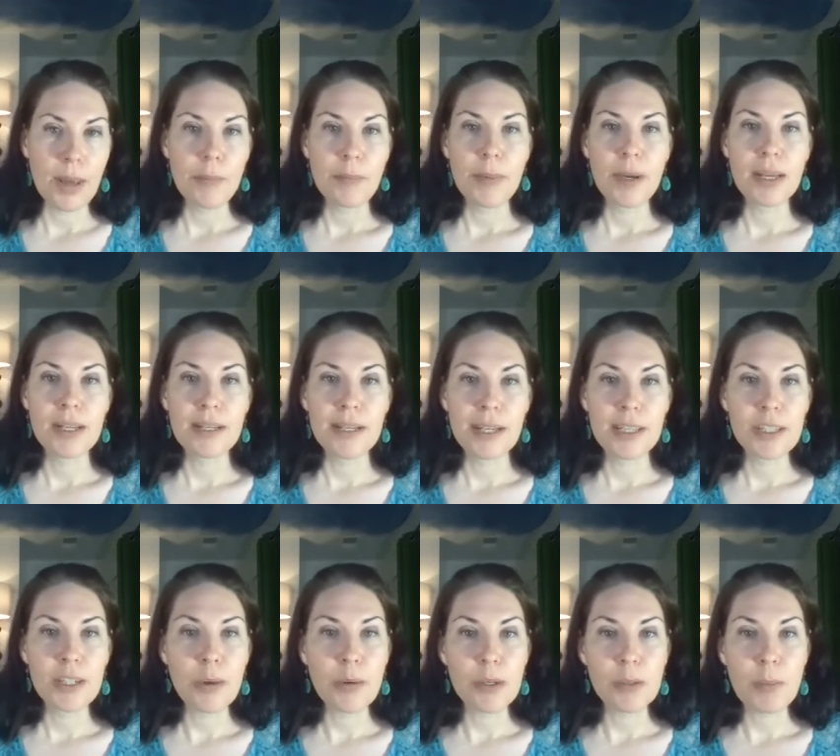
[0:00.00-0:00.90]
But it's
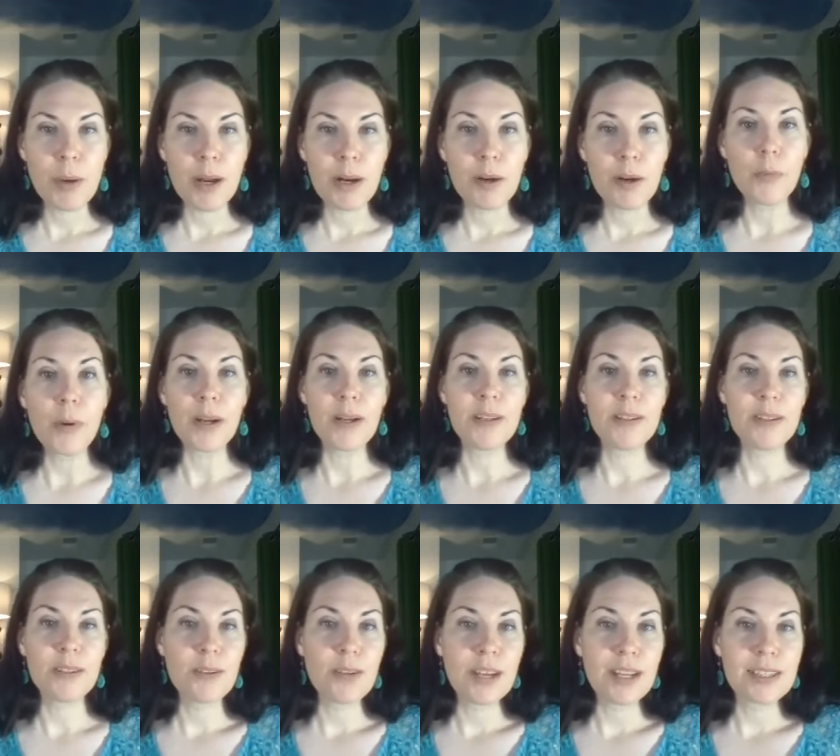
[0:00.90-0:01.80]
always better when
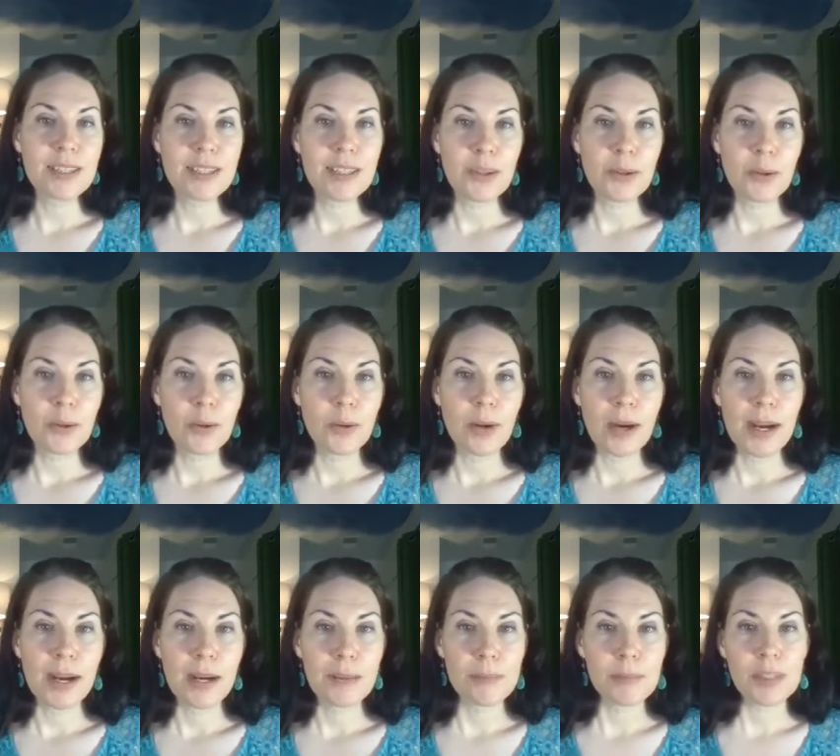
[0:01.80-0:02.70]
you get to
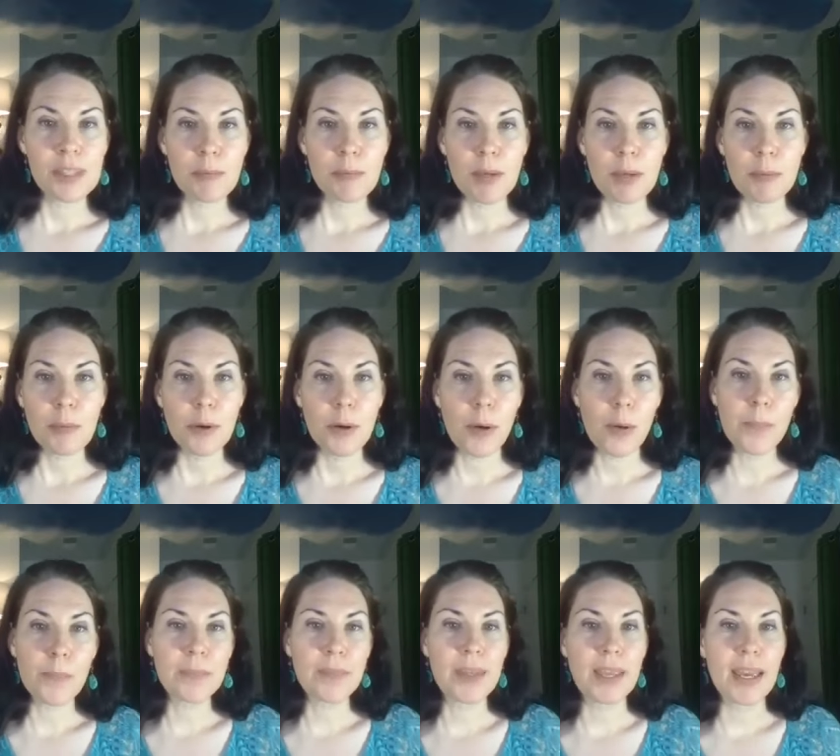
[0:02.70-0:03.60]
um, see people
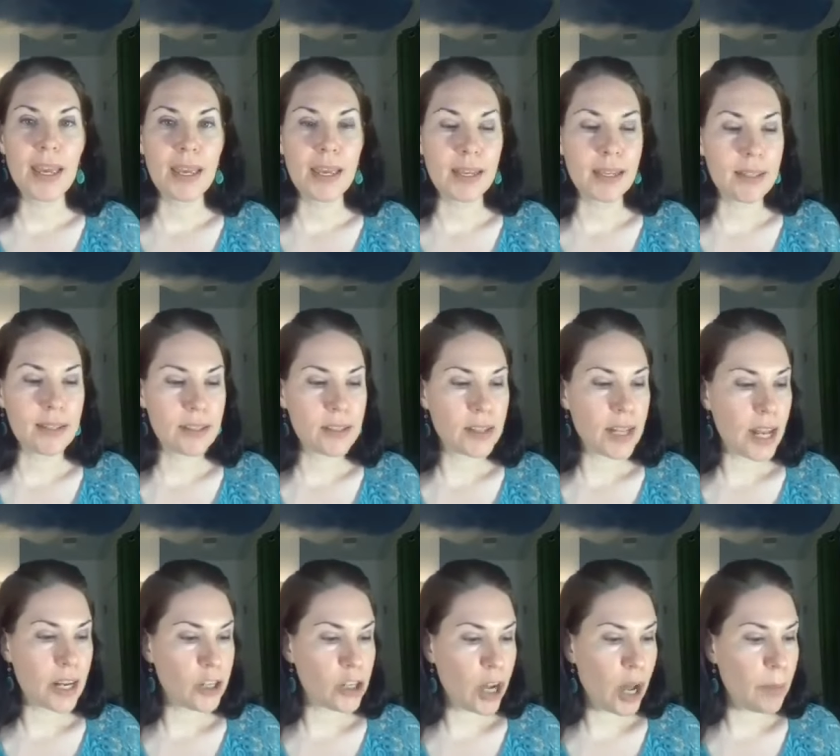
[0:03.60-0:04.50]
and
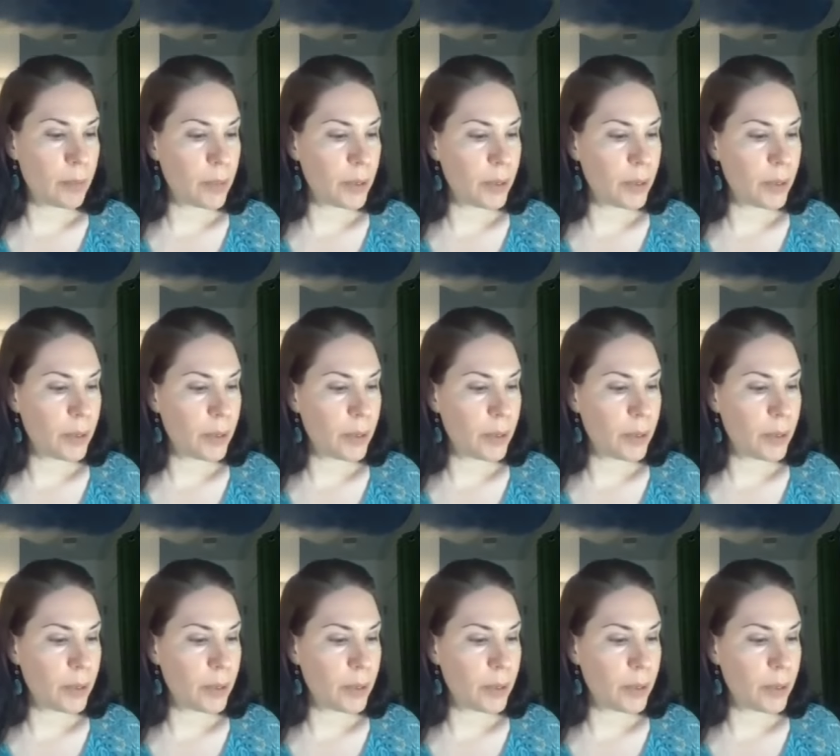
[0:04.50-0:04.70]
catch up.